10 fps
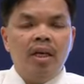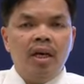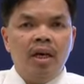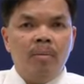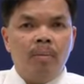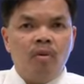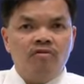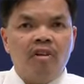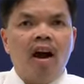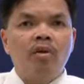uh,
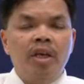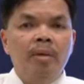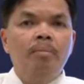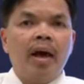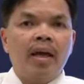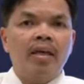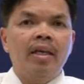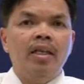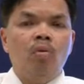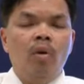profound impact
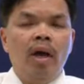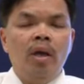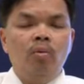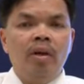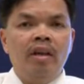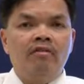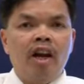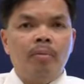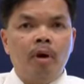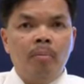in the way we
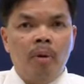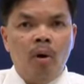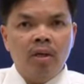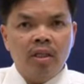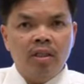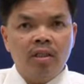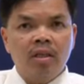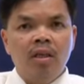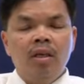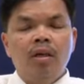develop components,
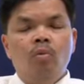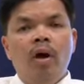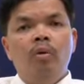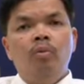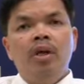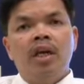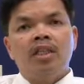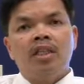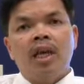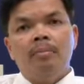the way we
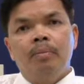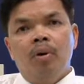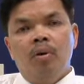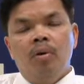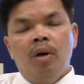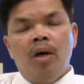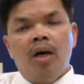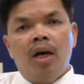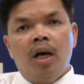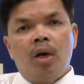assemble
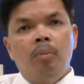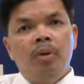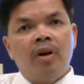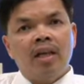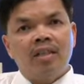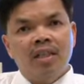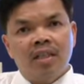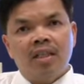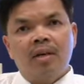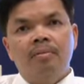uh, computerized
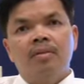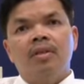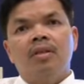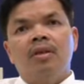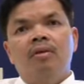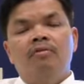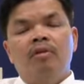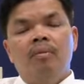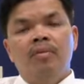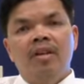systems, you know,
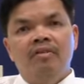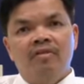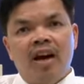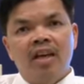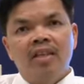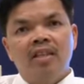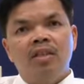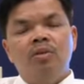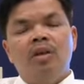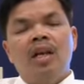from the device
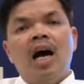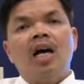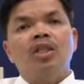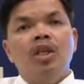to the large